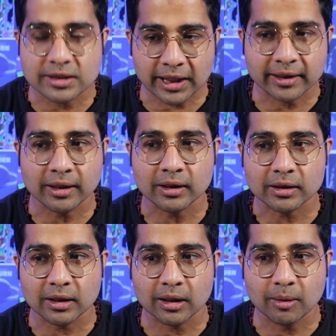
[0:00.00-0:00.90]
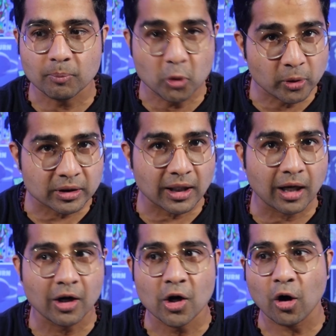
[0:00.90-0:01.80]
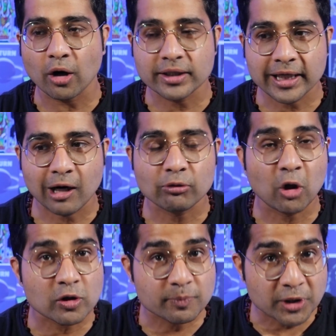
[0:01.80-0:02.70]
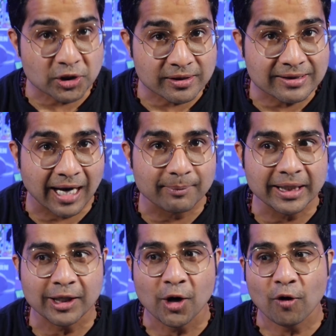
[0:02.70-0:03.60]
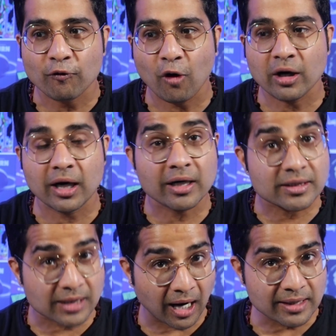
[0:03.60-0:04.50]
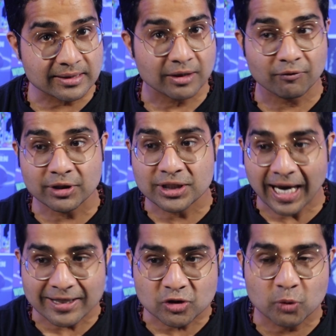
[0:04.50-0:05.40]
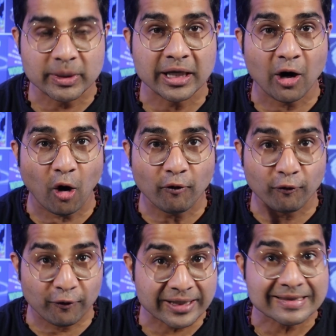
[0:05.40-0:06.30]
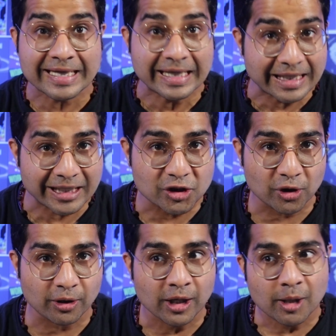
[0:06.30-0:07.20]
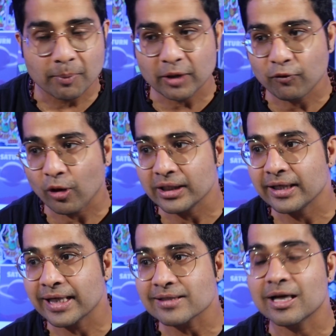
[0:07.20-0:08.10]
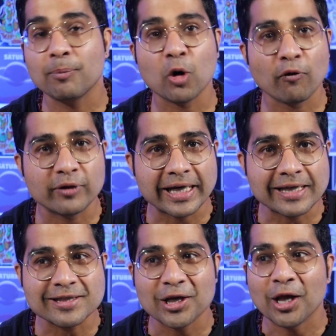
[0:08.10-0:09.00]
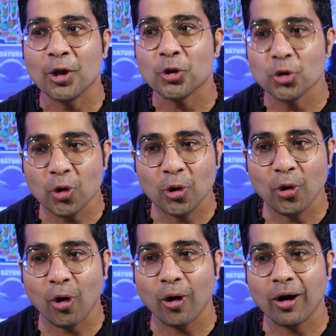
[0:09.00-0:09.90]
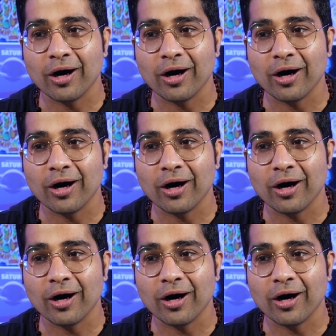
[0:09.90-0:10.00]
check the Muhurta or take out the auspicious timing for a task which has to be of fixed in nature. But for the next couple of days, no